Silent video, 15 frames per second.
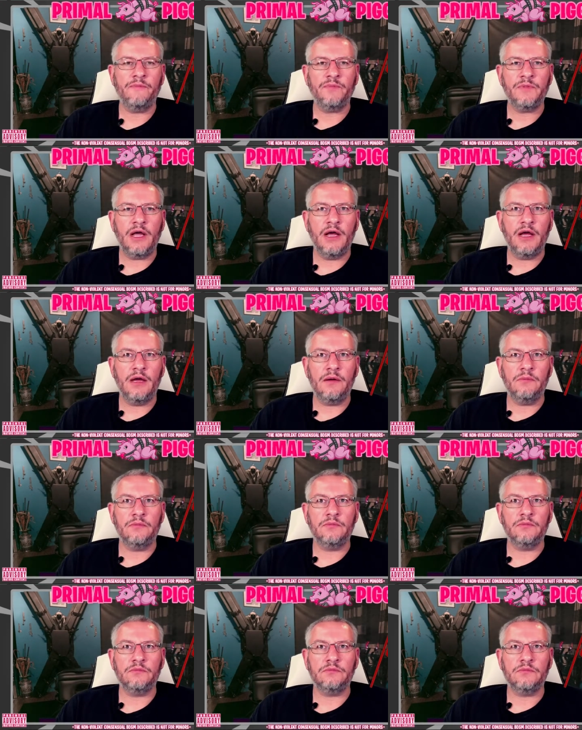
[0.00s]
um,
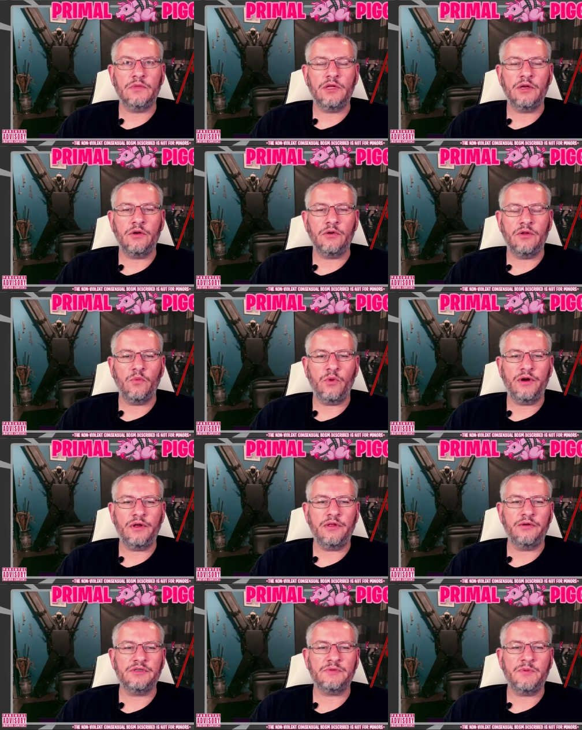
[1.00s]
you know, that where
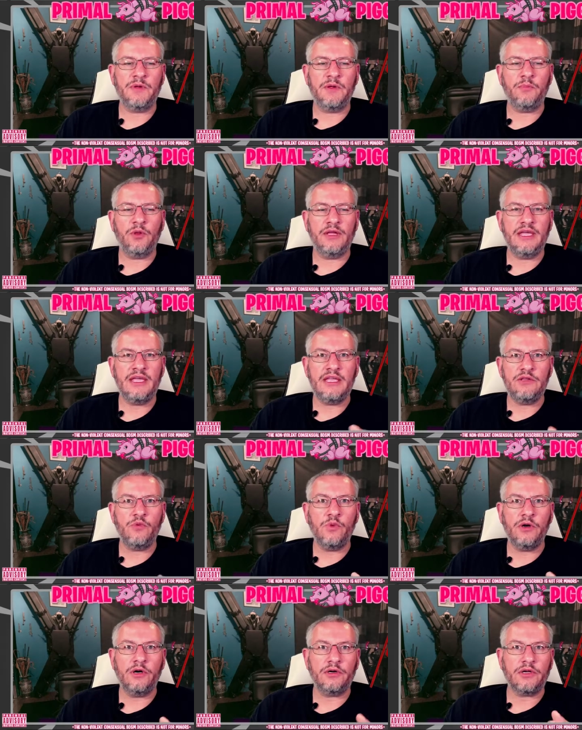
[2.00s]
there's people in
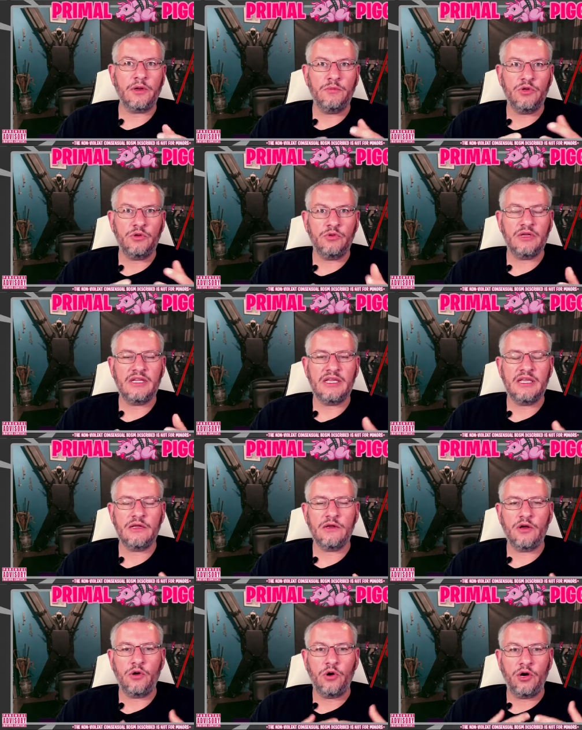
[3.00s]
your community
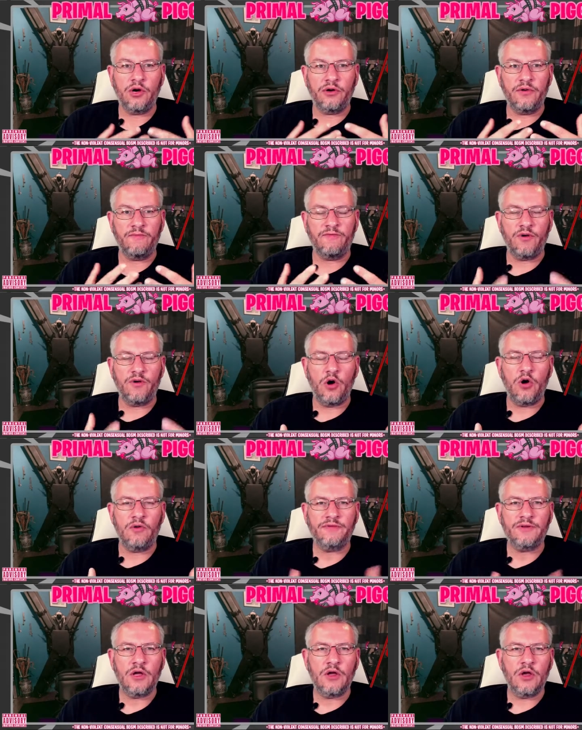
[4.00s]
are involved.
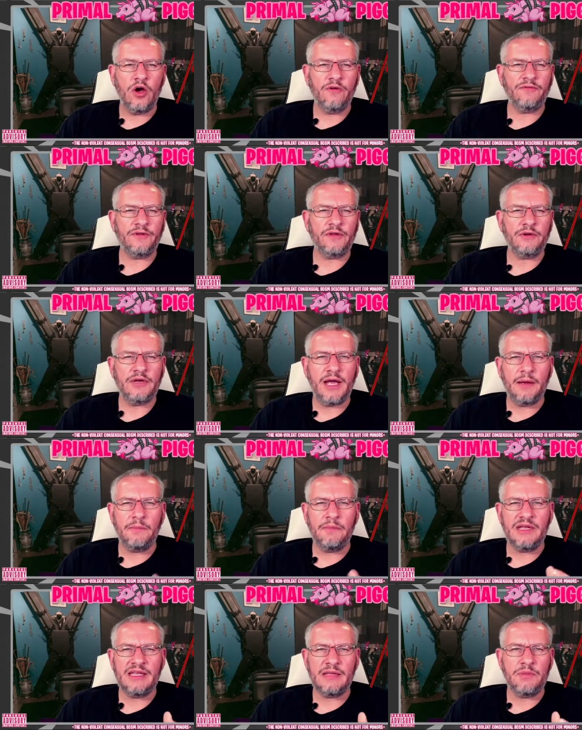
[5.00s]
Hopefully, you're not
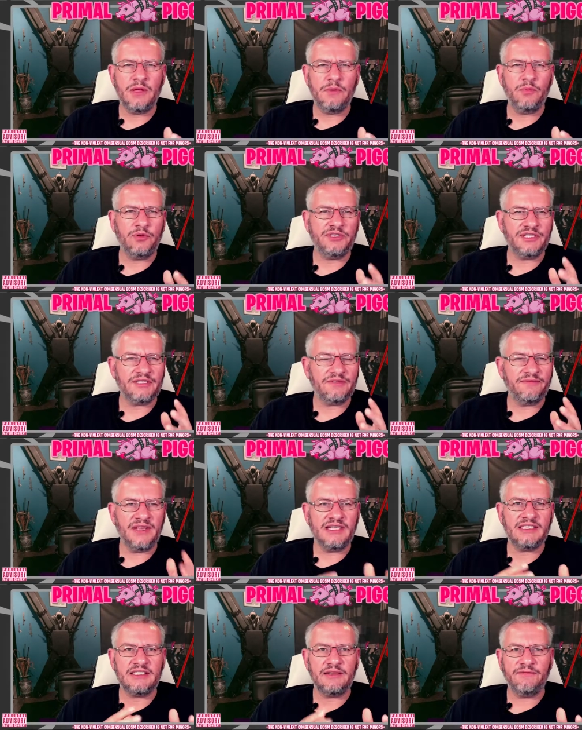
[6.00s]
meeting people just
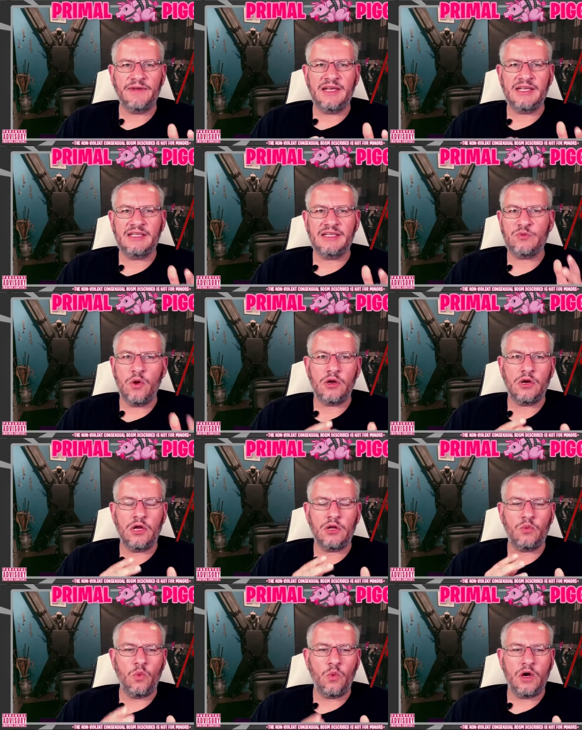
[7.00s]
face to face, one
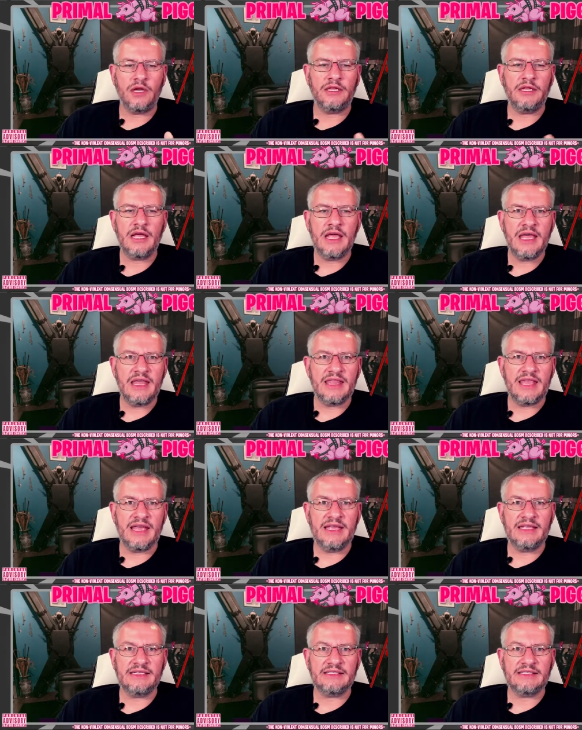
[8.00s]
on one. That
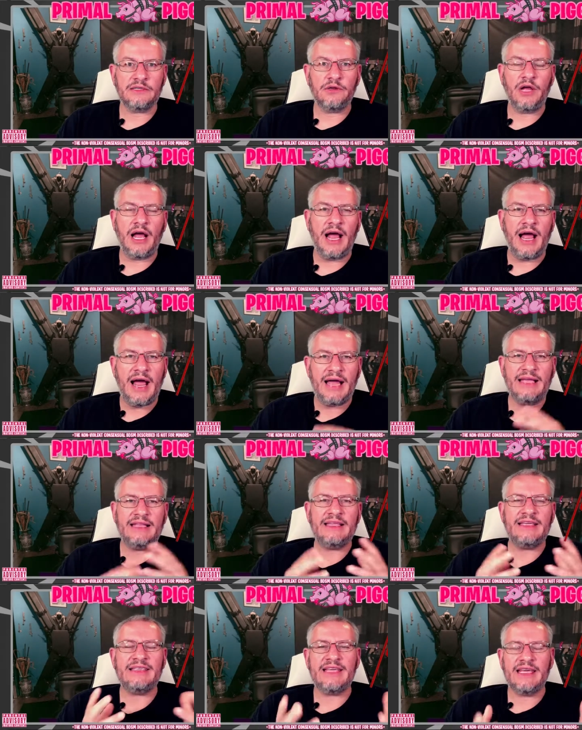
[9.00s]
is
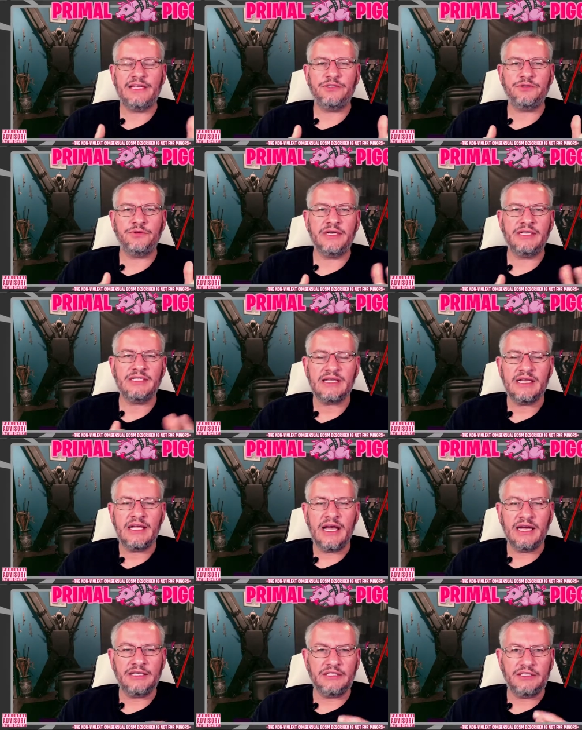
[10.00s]
highly dangerous.
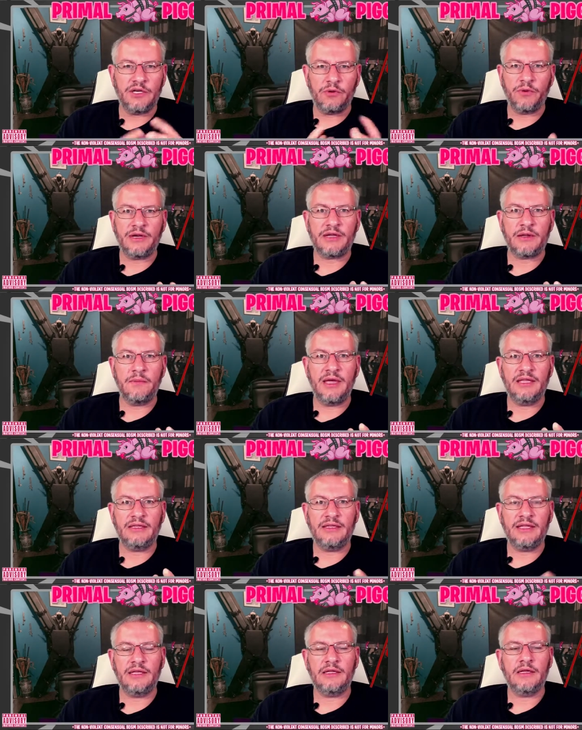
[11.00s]
I don't recommend
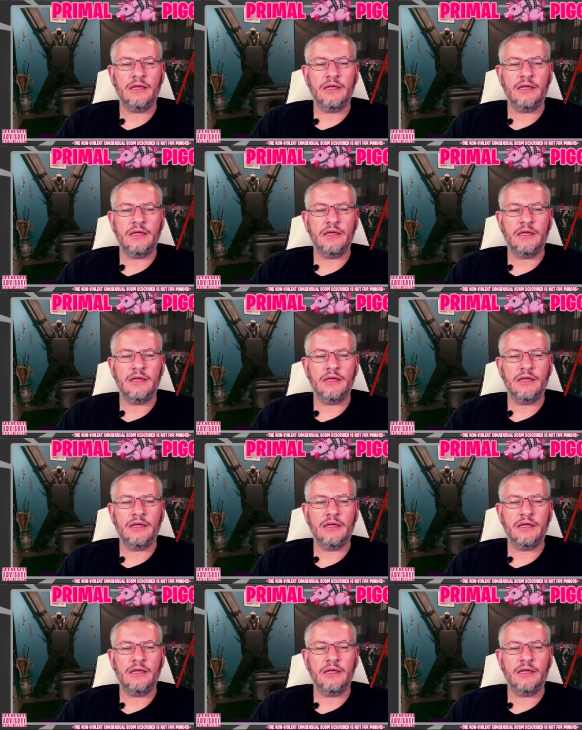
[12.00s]
it.